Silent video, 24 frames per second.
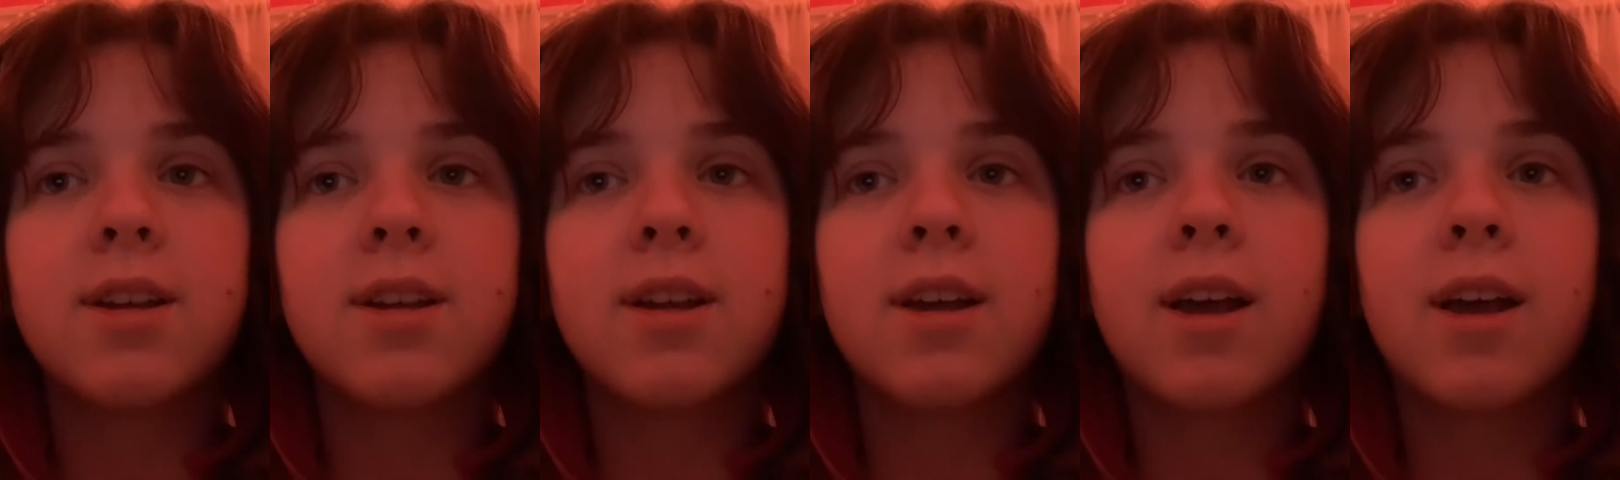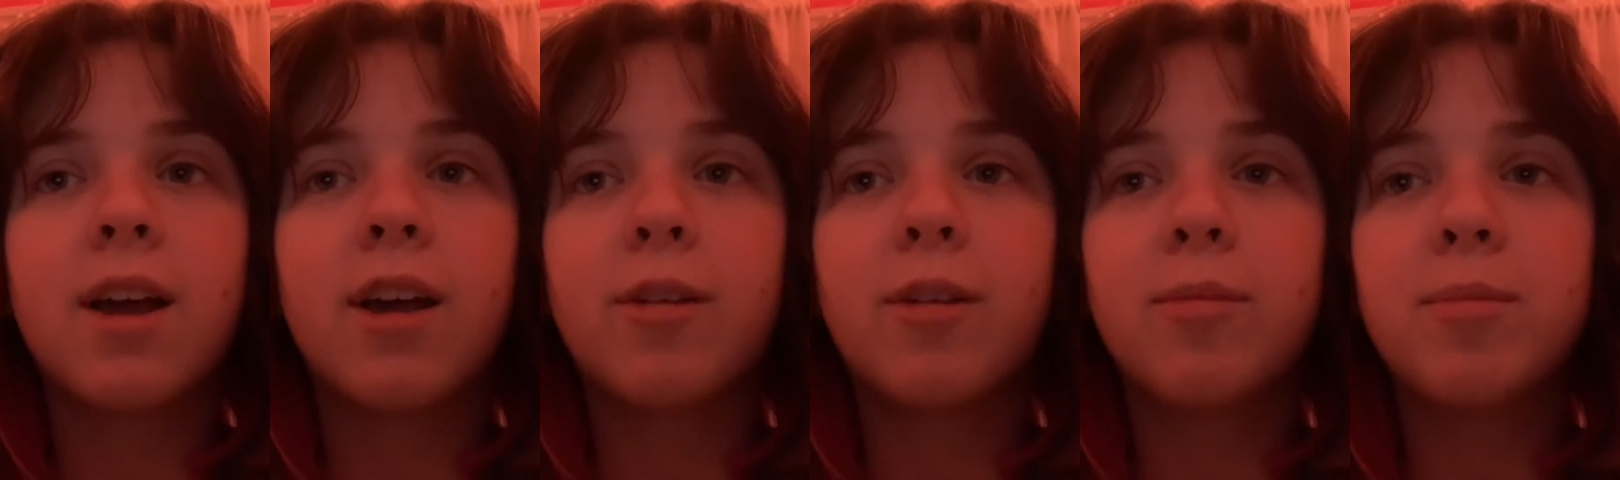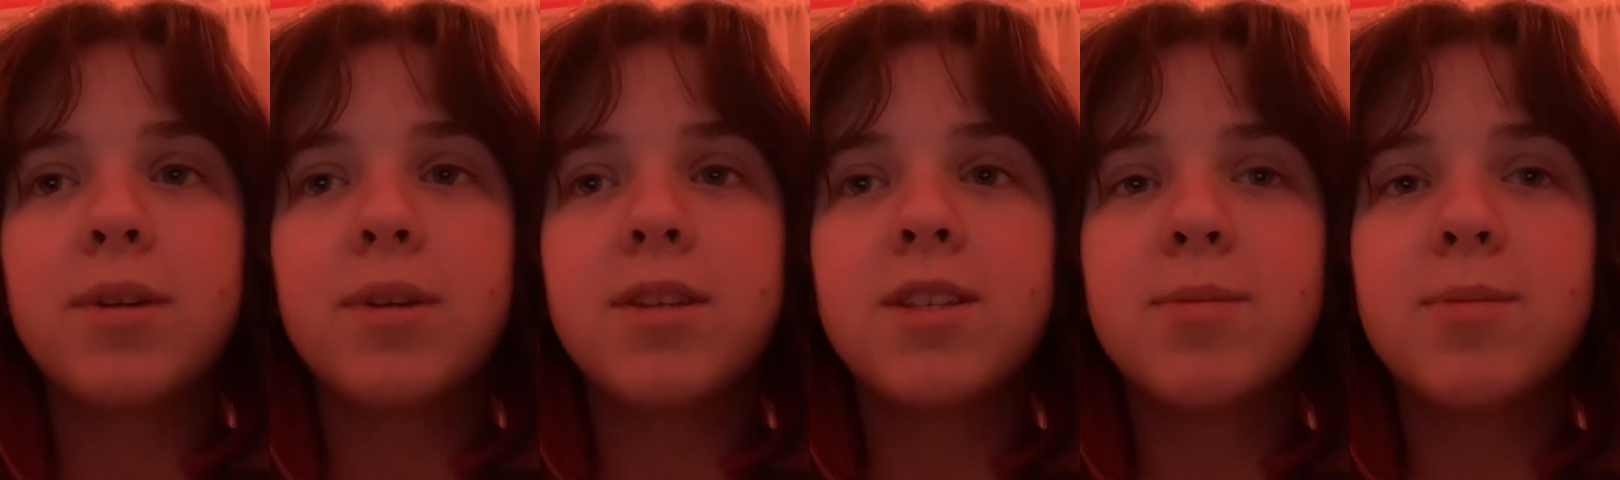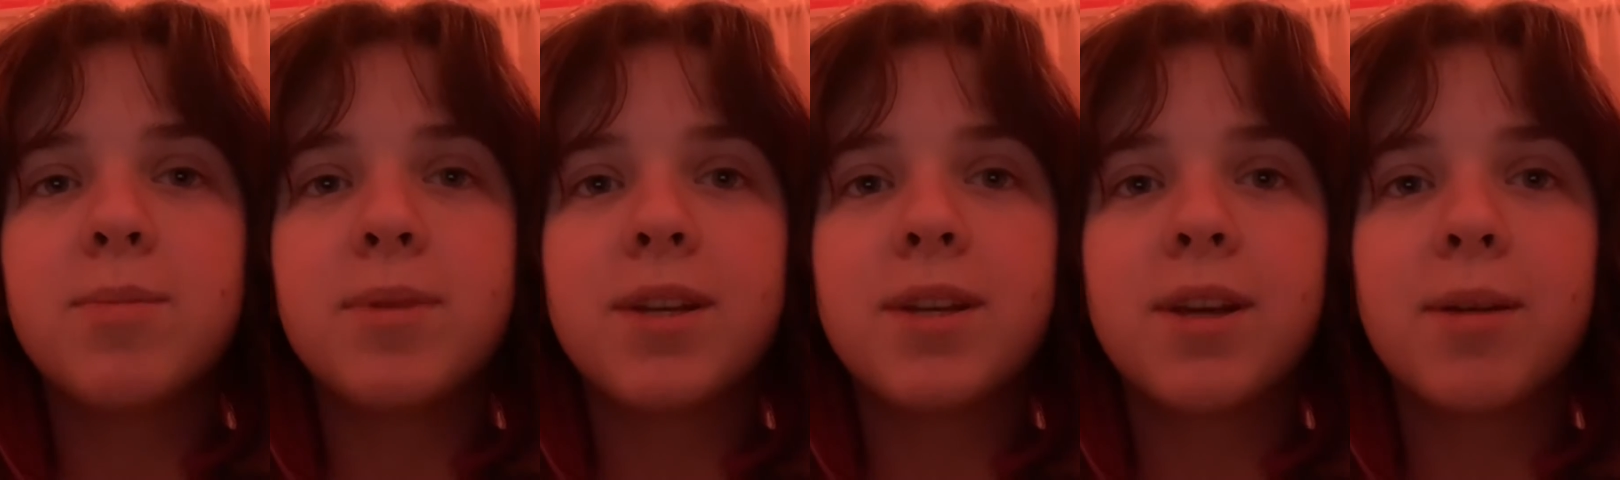Help me to
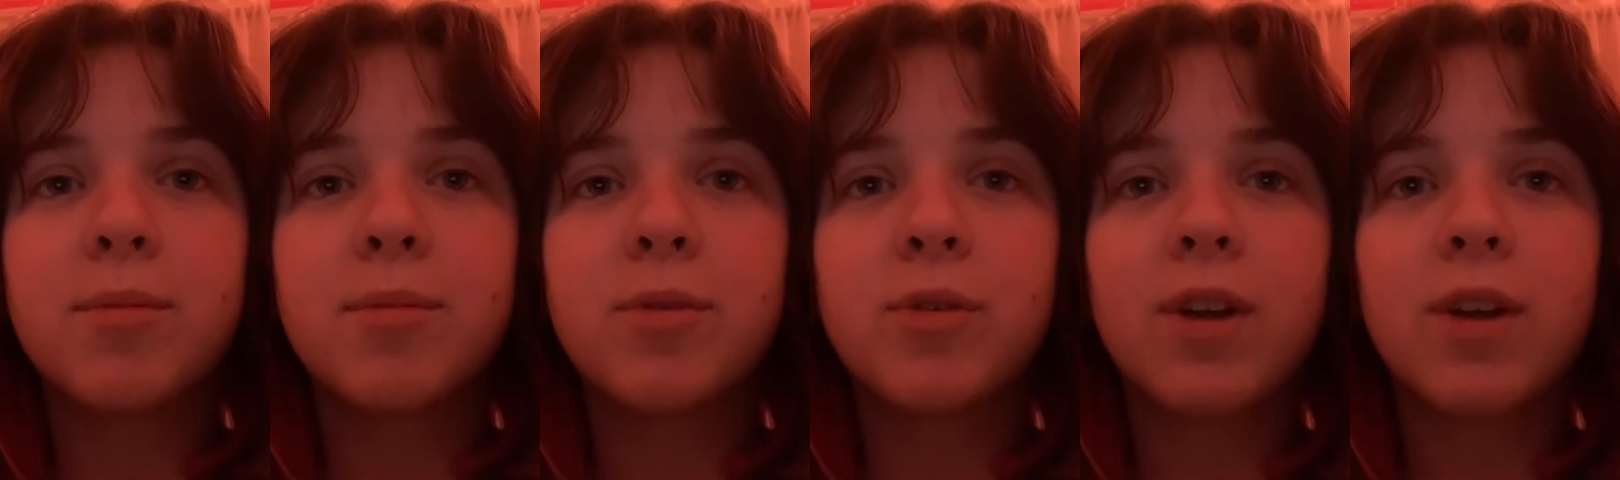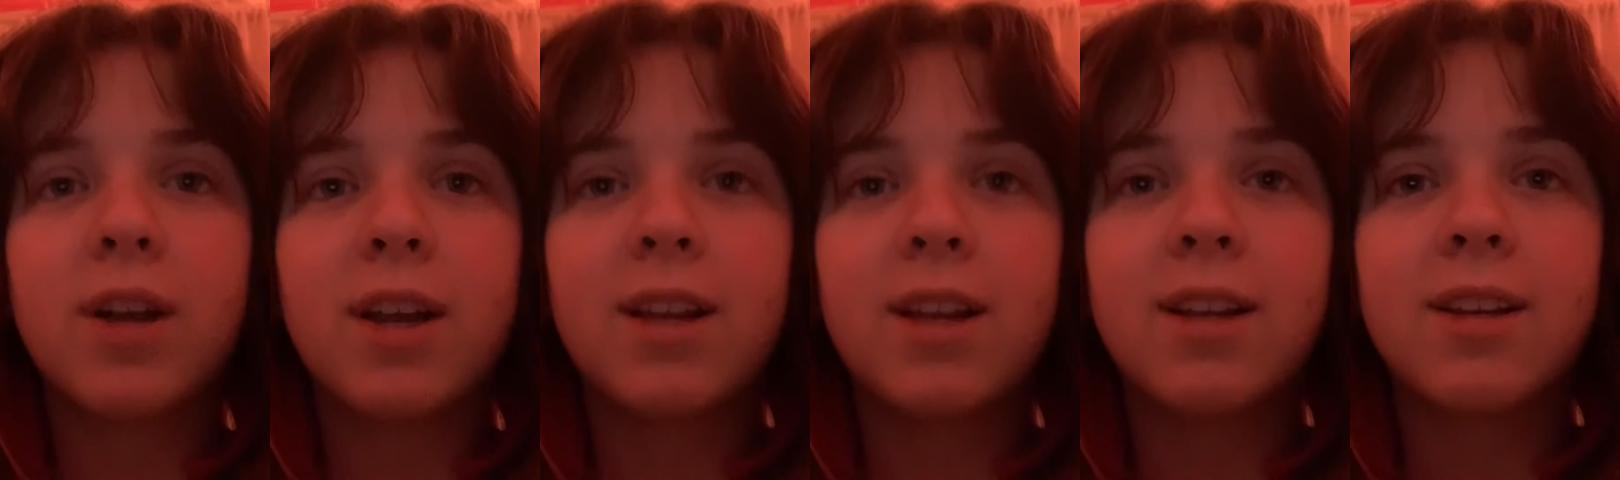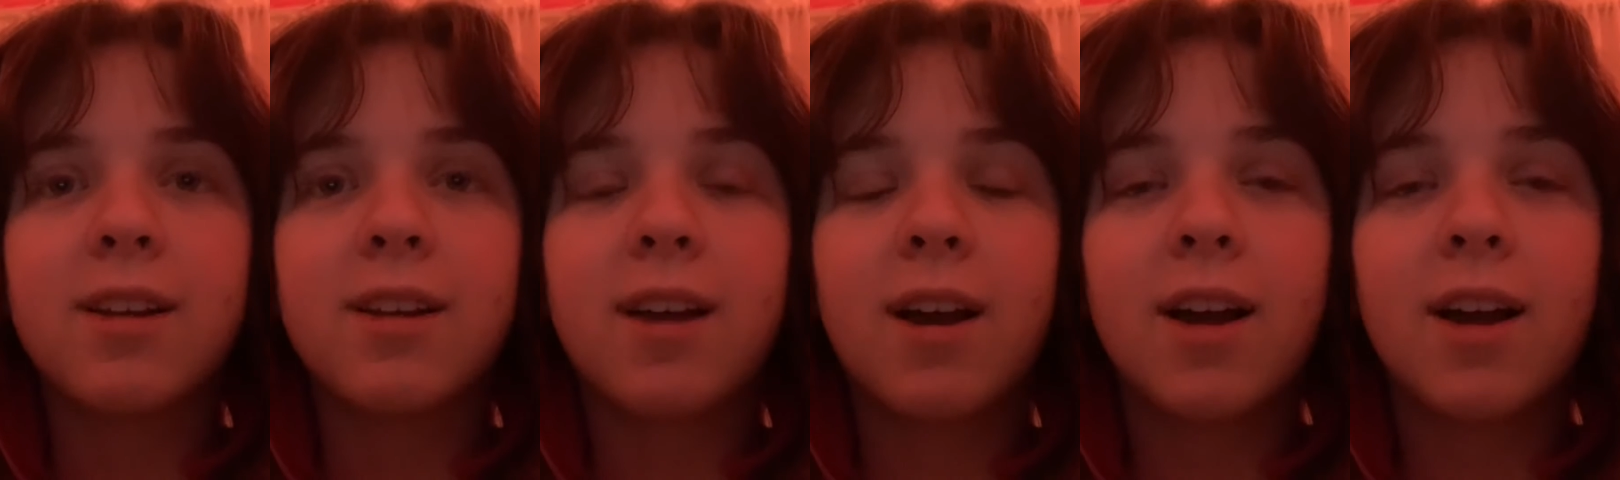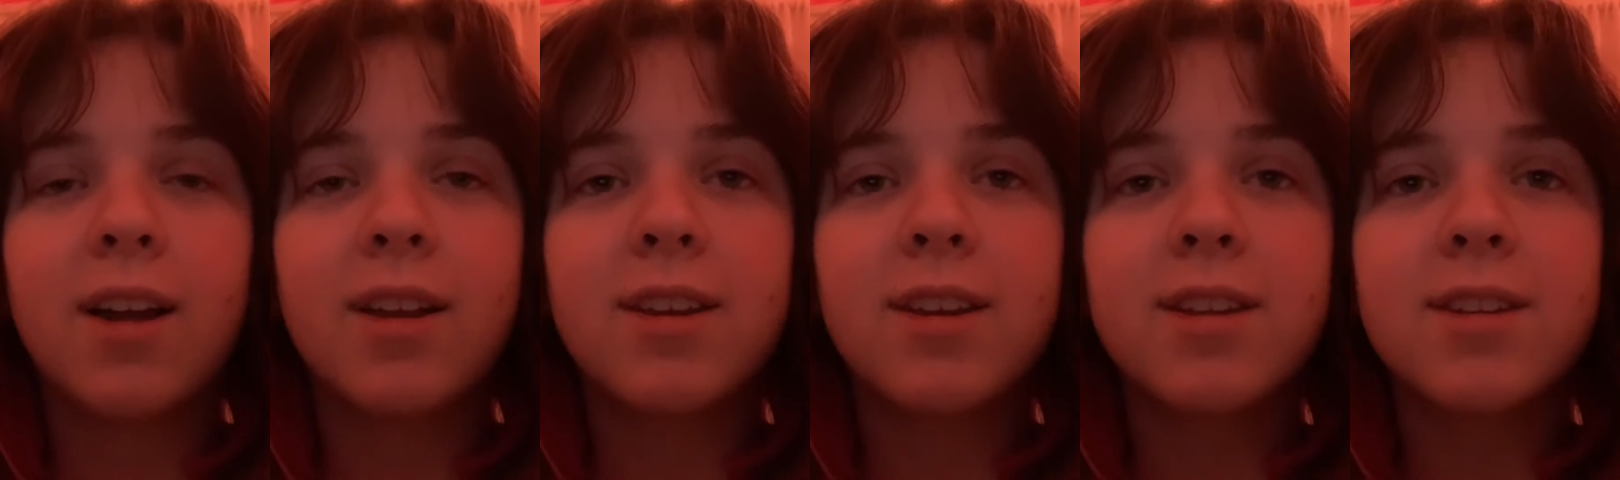become great in
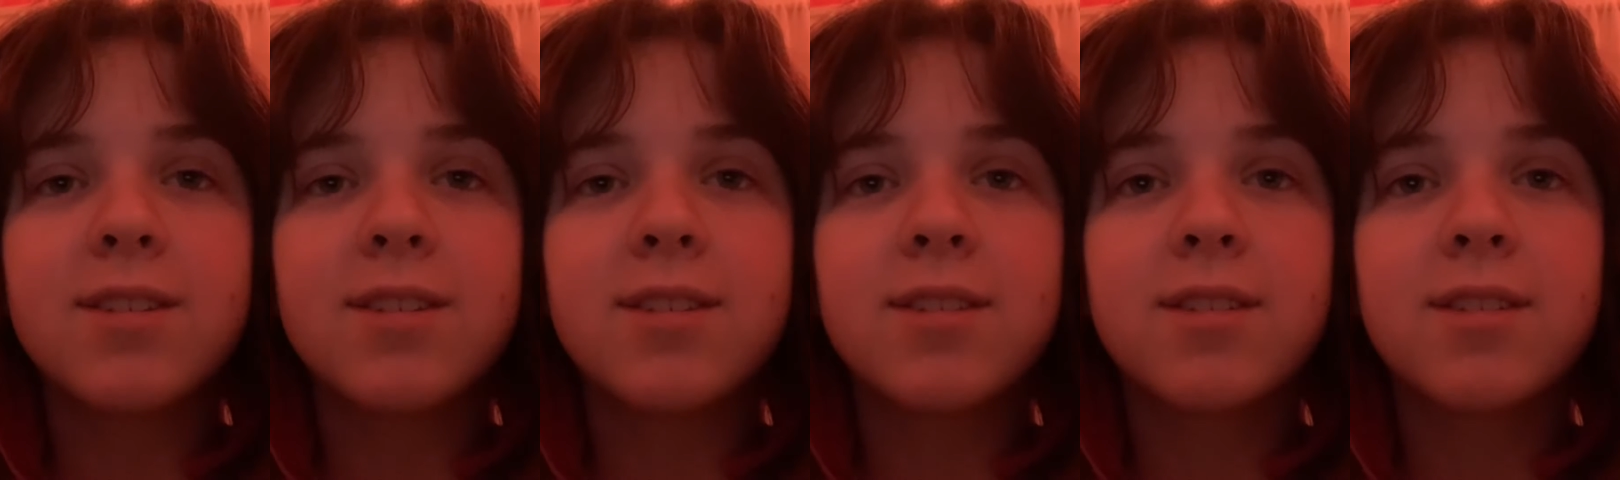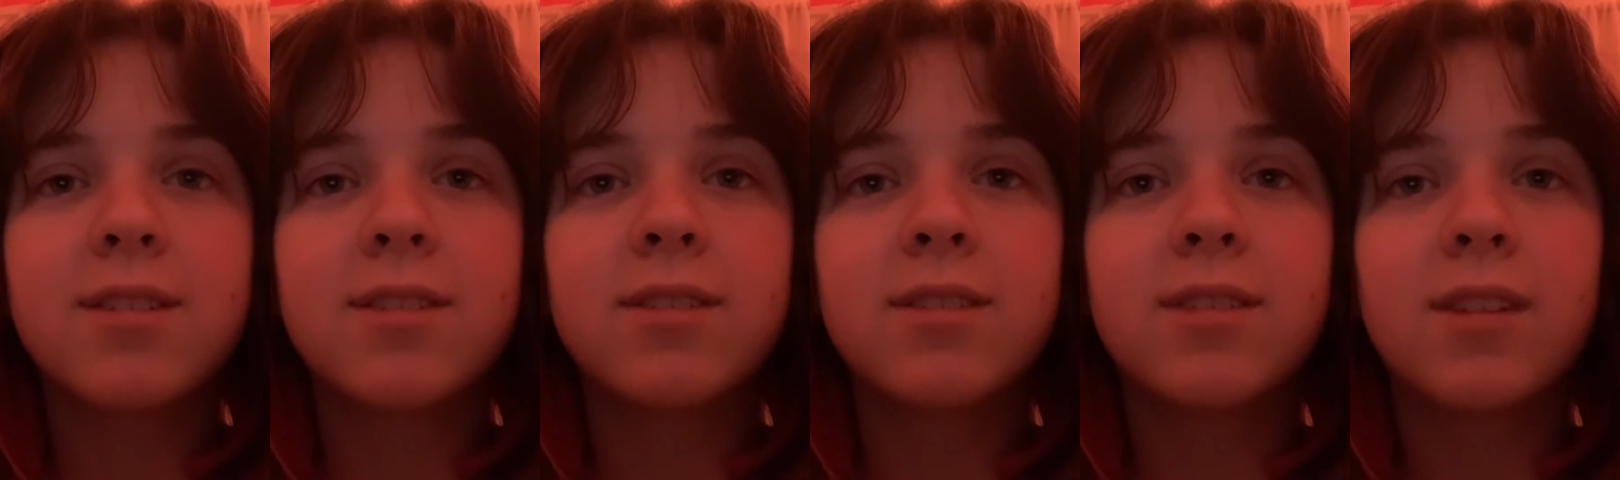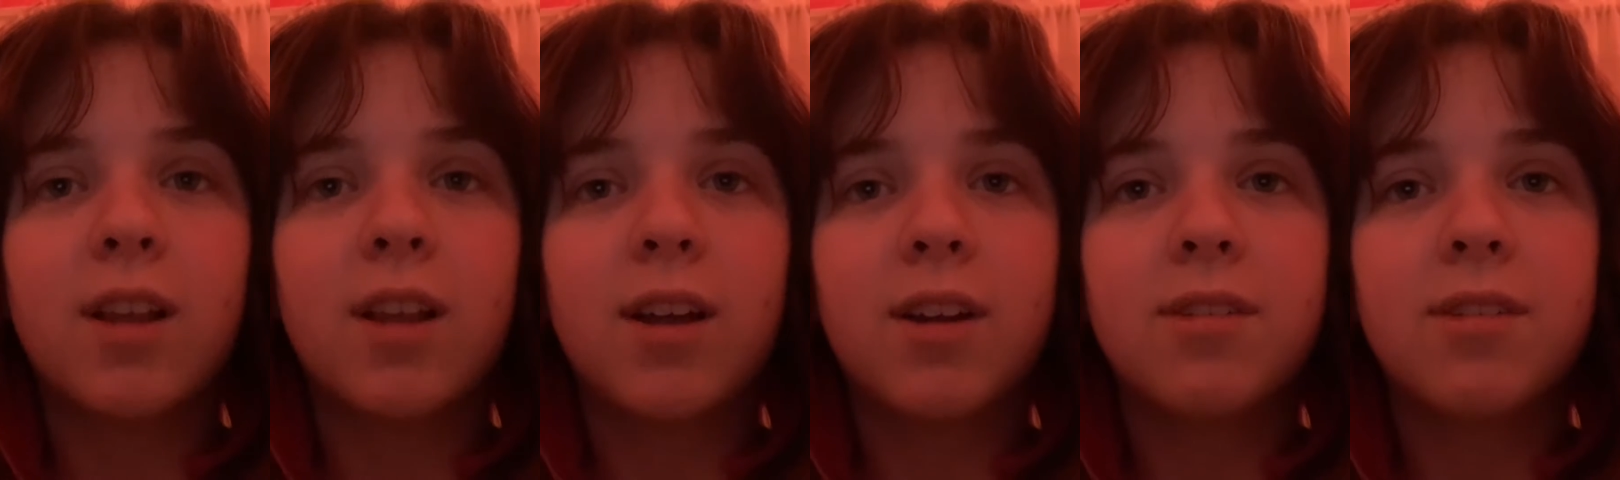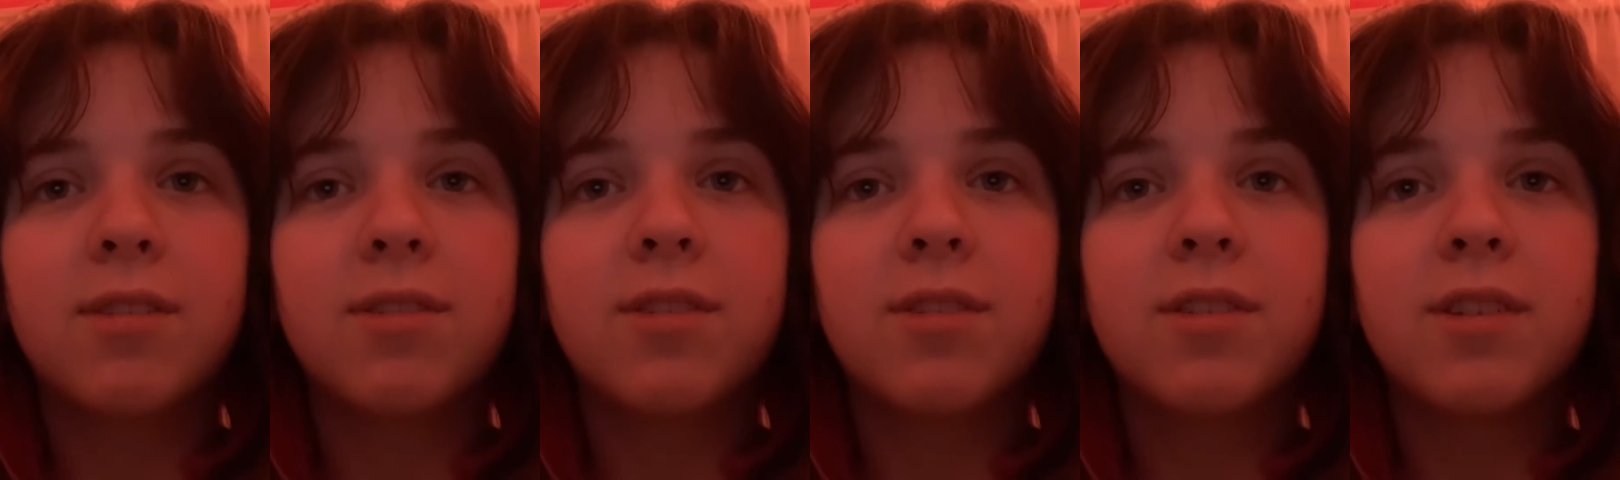kindness, love,